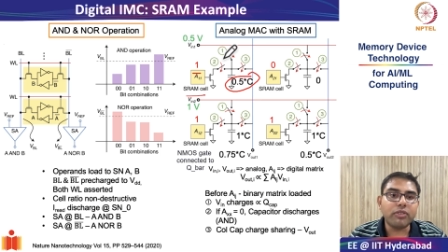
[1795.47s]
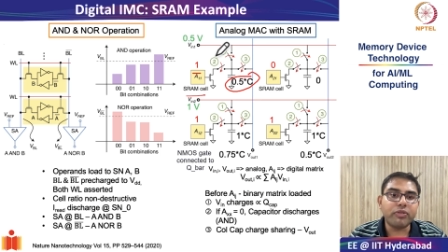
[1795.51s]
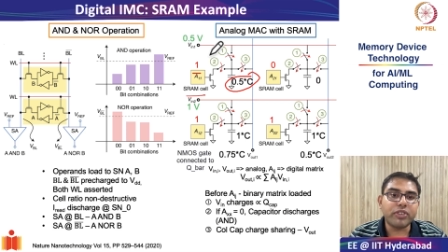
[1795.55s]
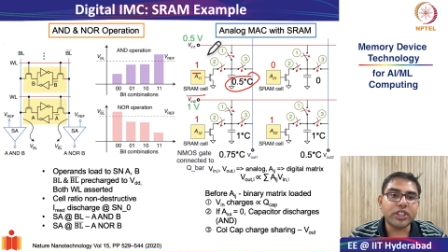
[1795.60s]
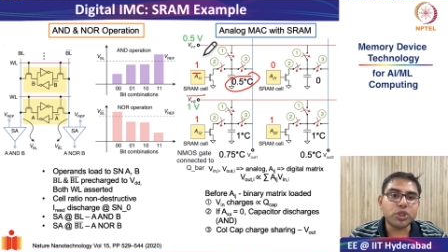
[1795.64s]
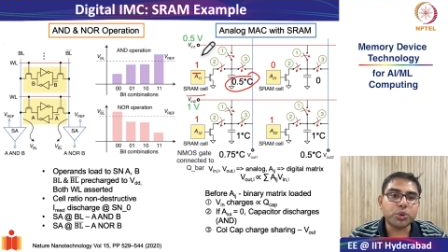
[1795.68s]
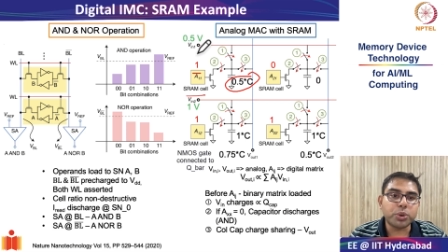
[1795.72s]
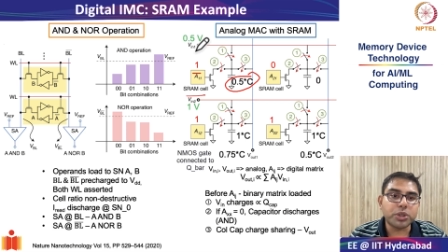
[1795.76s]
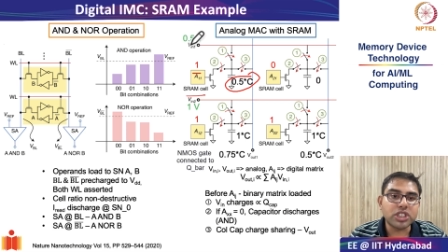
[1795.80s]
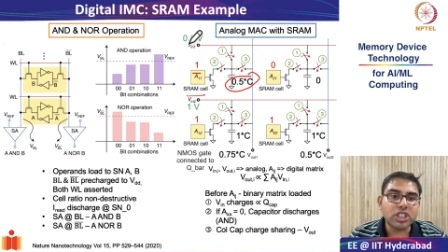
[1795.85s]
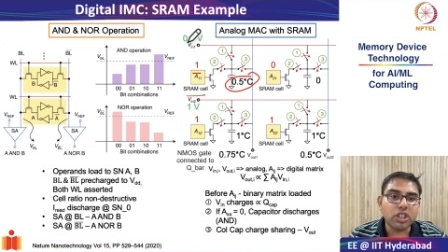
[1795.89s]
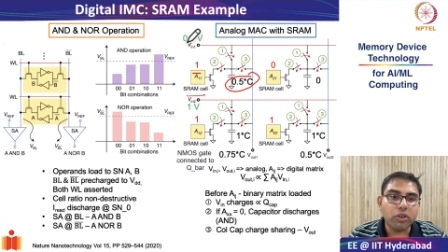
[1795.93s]
which
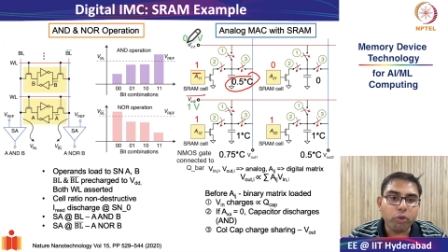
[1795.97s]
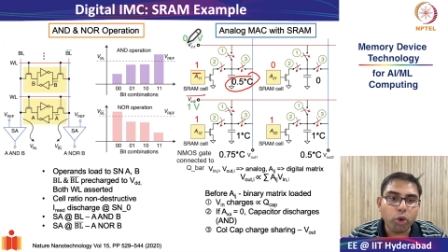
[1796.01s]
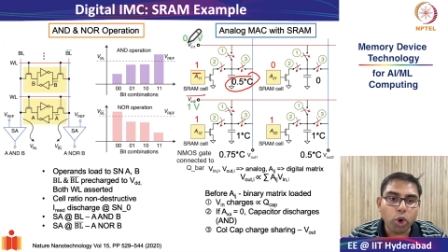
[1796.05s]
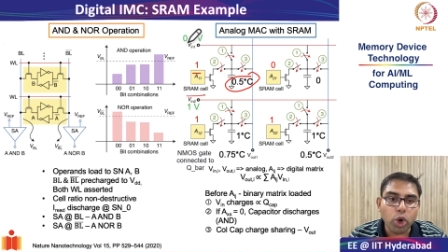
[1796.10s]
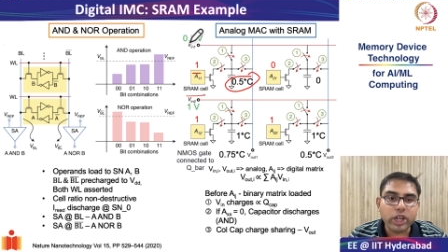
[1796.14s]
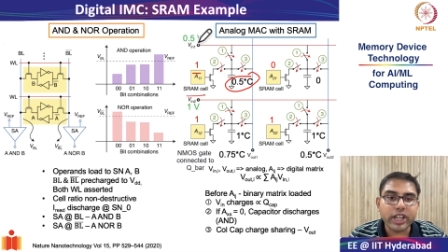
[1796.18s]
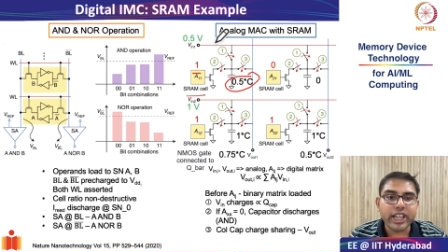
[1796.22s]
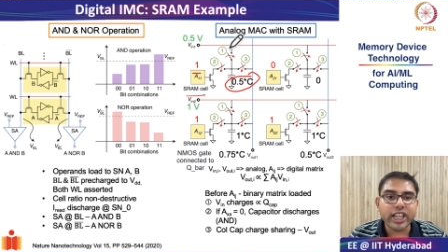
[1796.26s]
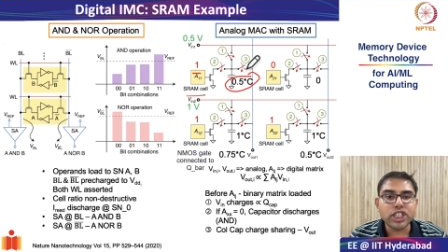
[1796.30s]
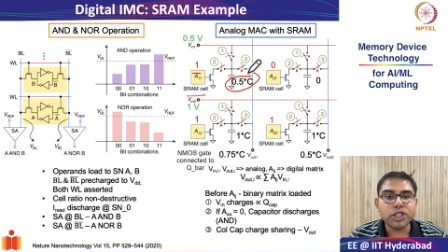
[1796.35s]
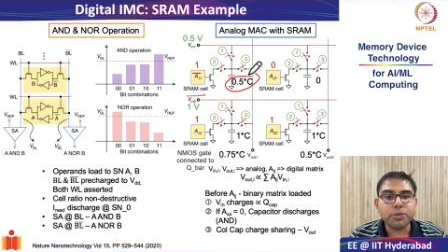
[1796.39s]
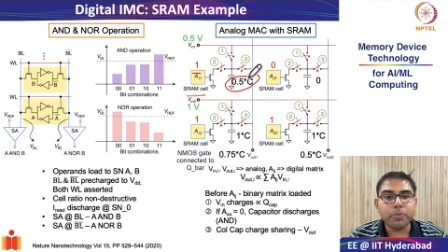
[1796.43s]
was the
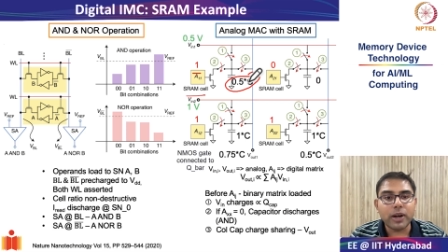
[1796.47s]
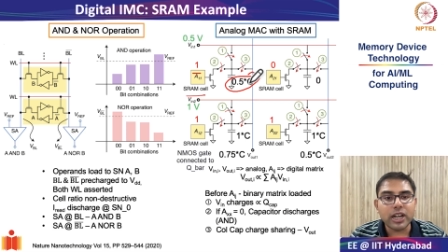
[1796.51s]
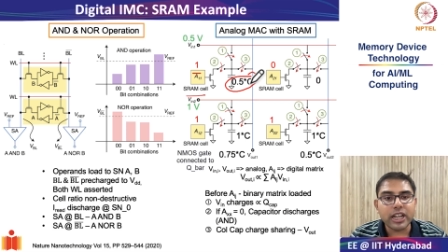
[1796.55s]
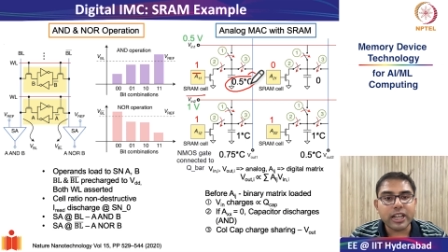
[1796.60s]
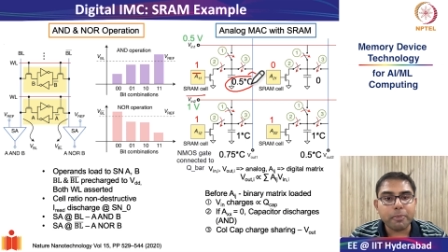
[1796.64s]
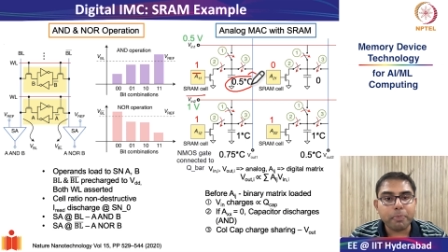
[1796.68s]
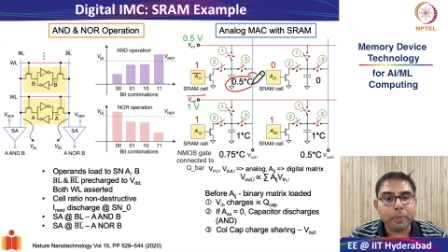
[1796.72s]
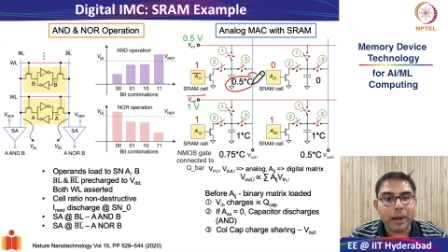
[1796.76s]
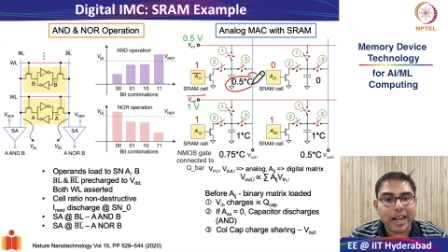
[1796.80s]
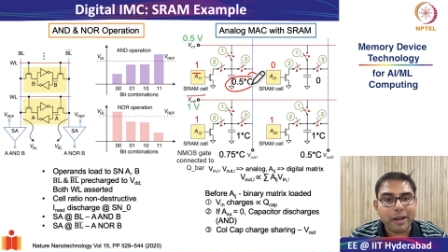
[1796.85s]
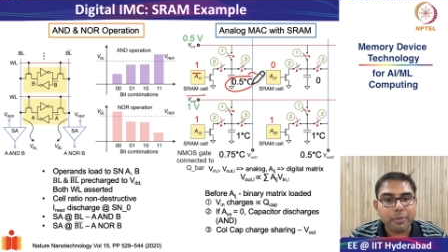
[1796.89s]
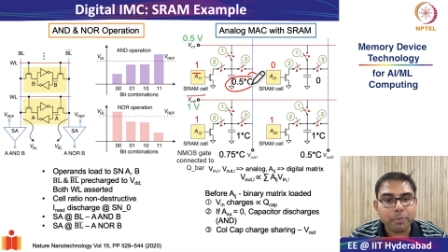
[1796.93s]
voltage
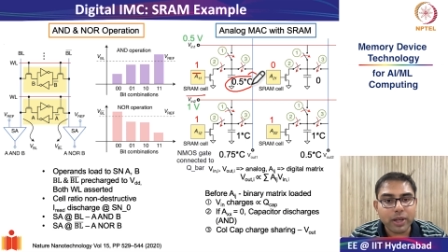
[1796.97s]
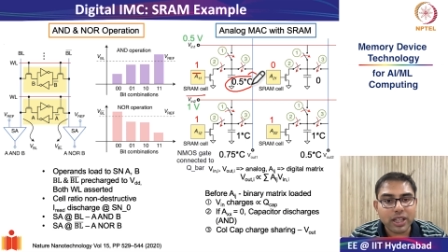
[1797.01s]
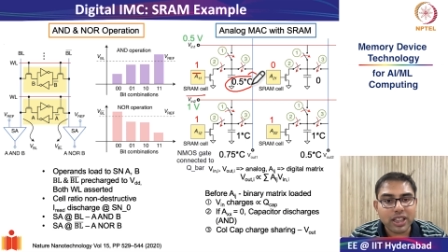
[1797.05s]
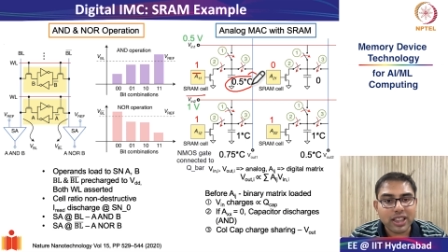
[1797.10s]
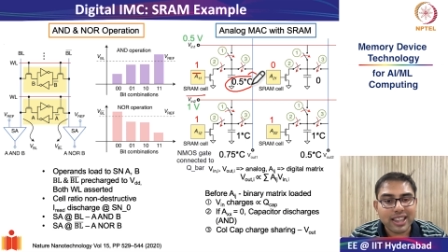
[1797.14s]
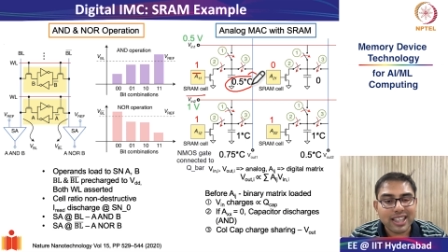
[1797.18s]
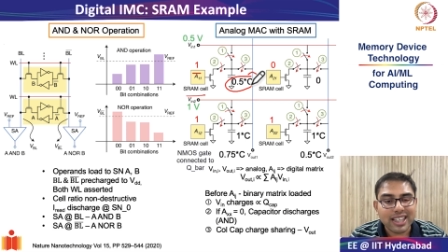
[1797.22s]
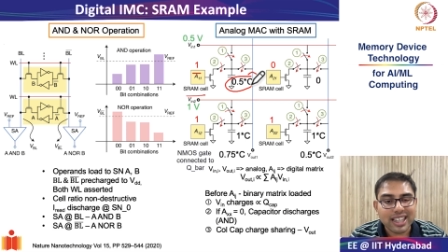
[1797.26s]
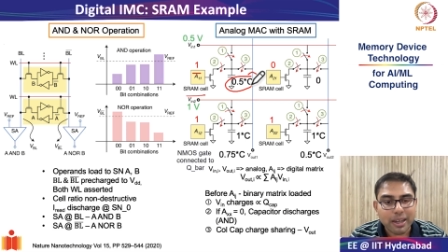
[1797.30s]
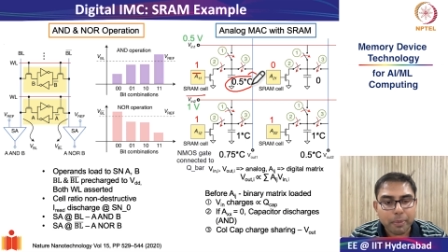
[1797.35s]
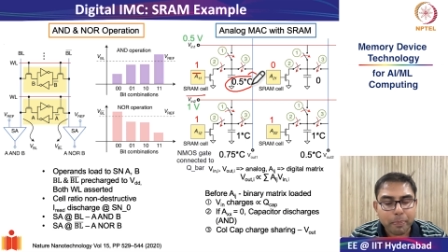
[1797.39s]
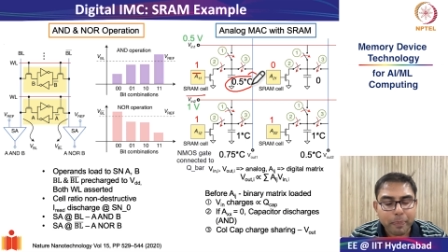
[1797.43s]
multiplied by
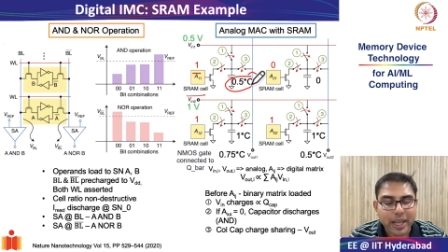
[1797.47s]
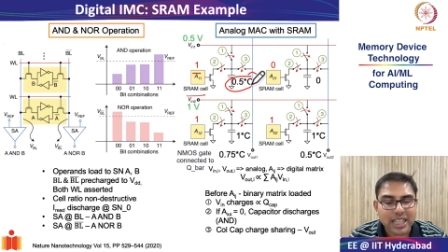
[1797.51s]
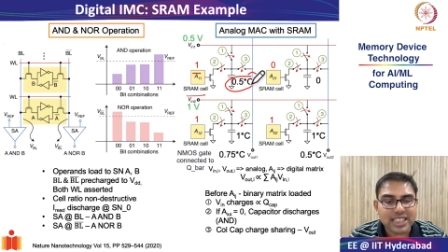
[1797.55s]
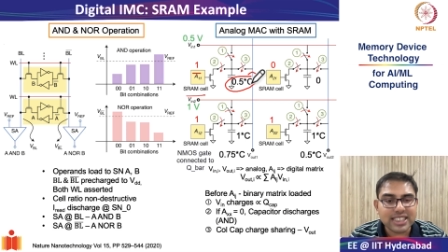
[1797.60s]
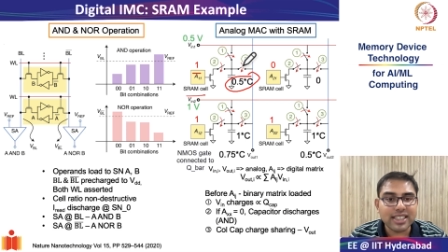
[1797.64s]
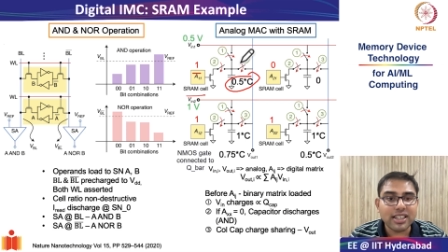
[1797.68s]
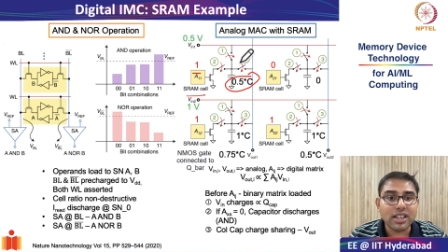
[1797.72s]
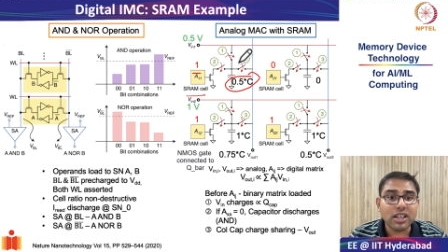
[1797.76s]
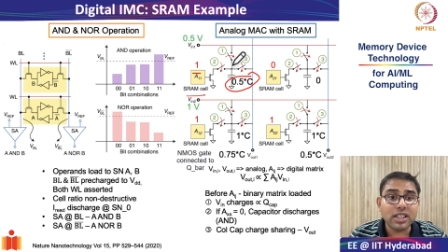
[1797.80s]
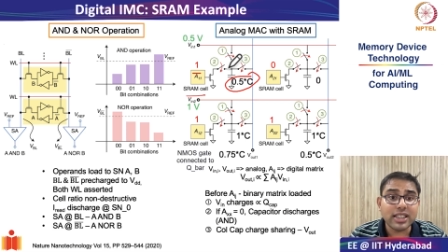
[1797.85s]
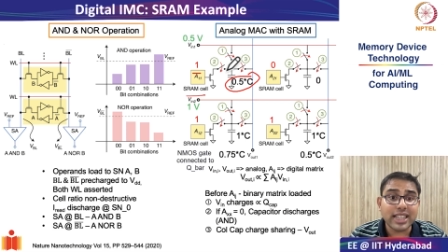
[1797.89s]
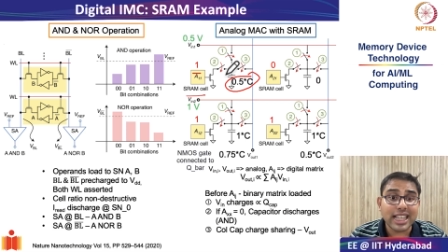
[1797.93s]
the capacitor.